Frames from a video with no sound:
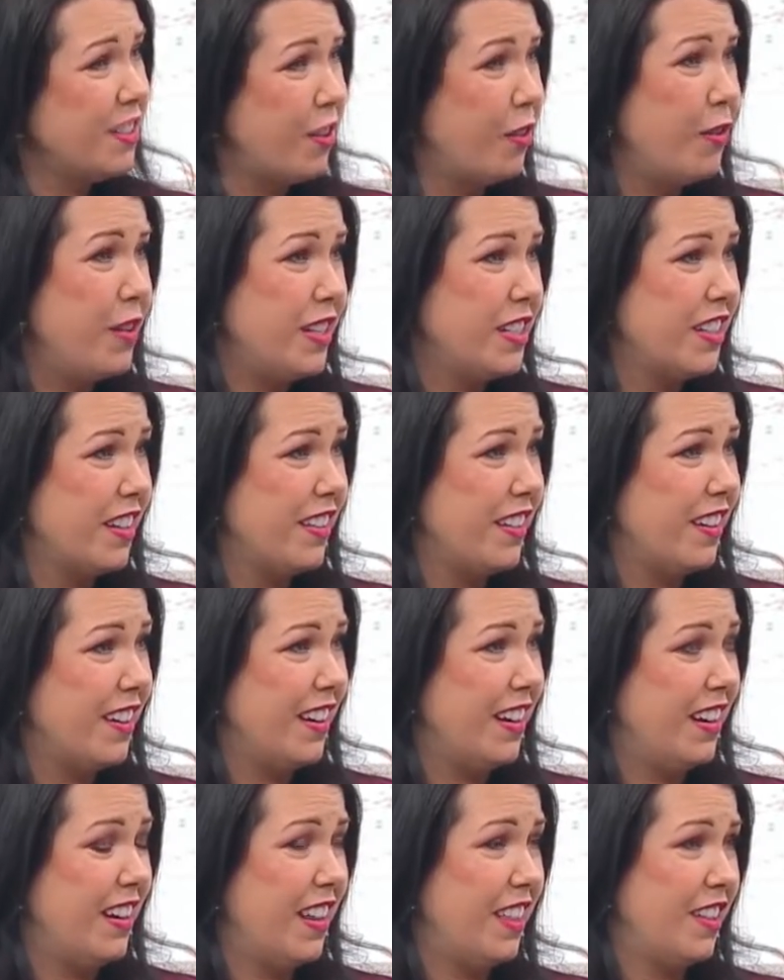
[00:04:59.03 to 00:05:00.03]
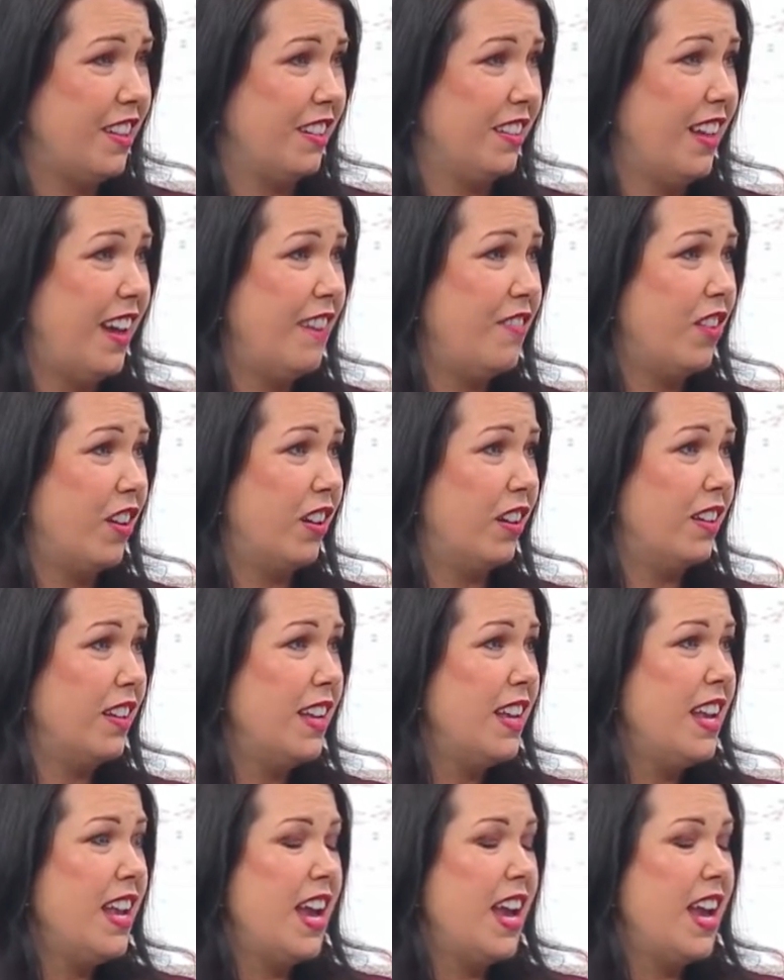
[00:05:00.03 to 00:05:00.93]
know each other on another level.